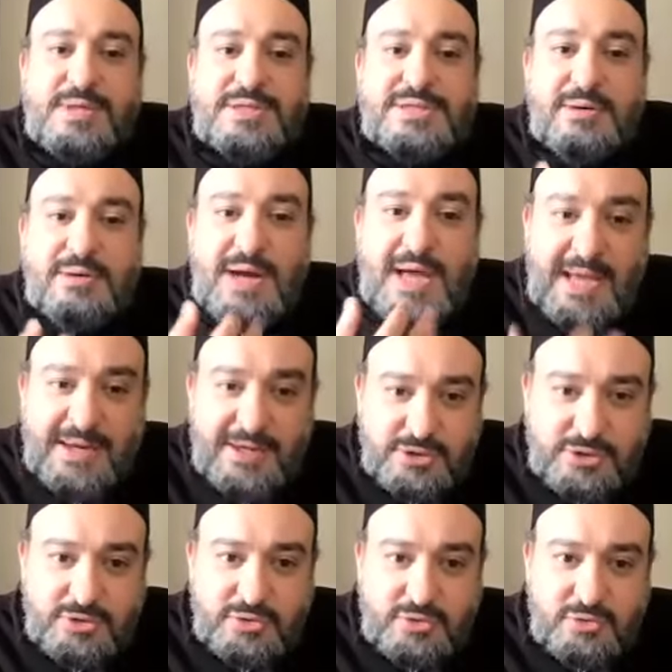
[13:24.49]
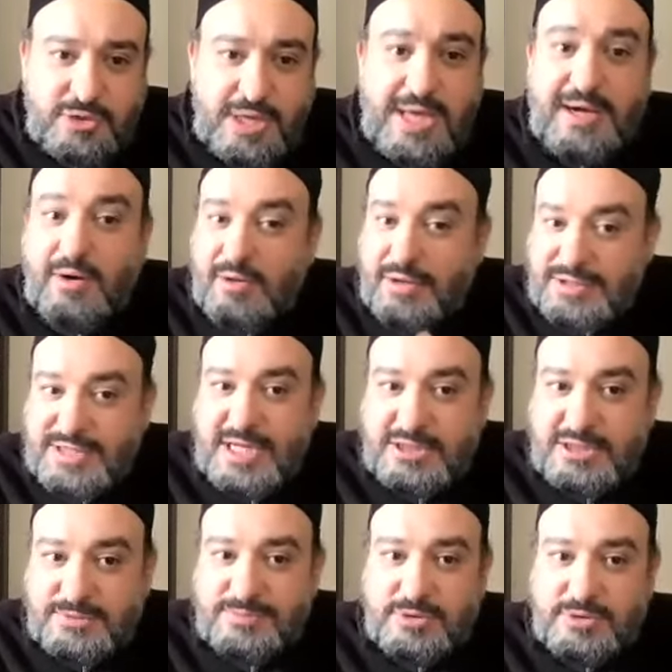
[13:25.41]
It's our attitude and our
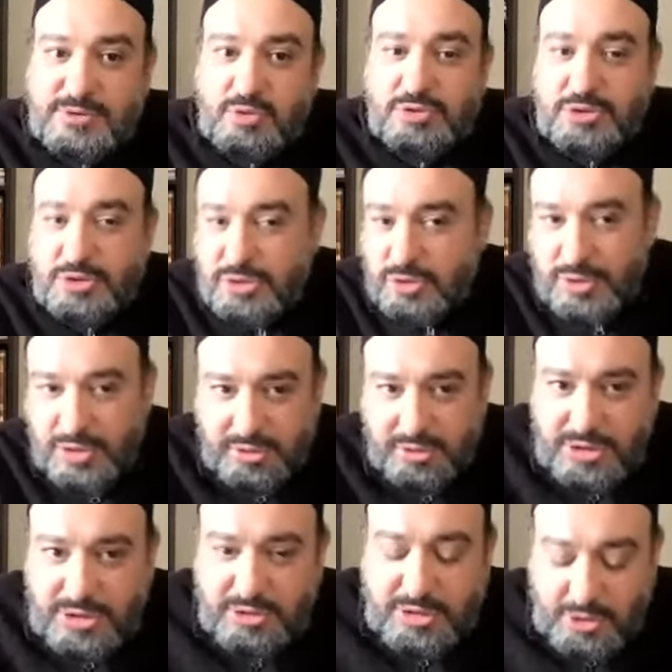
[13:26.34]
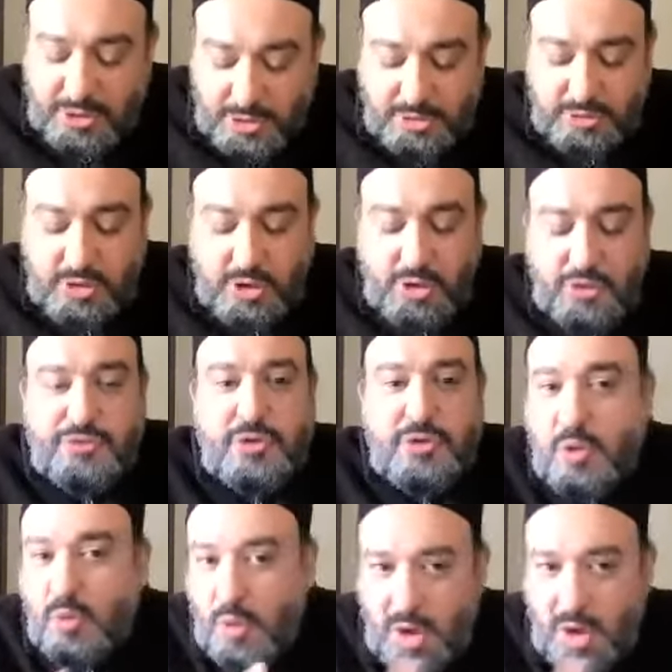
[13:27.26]
attachment to it. So he'll he'll he'll go
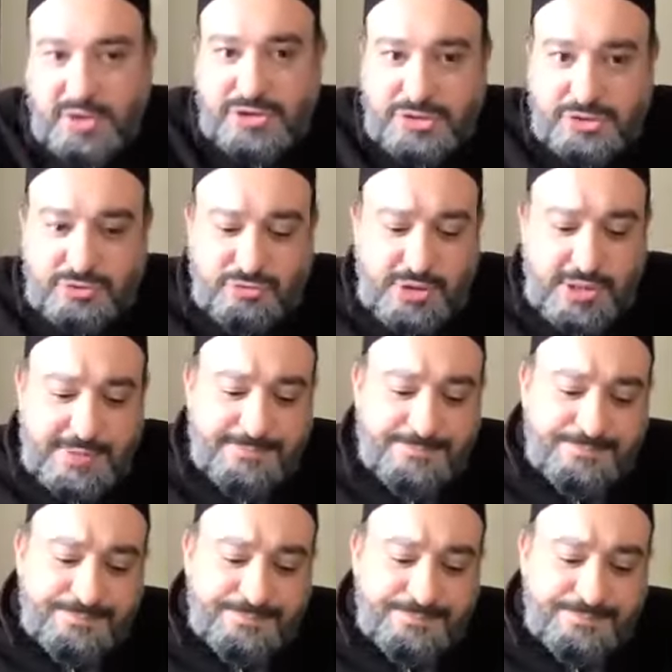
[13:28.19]
he'll walk us through that.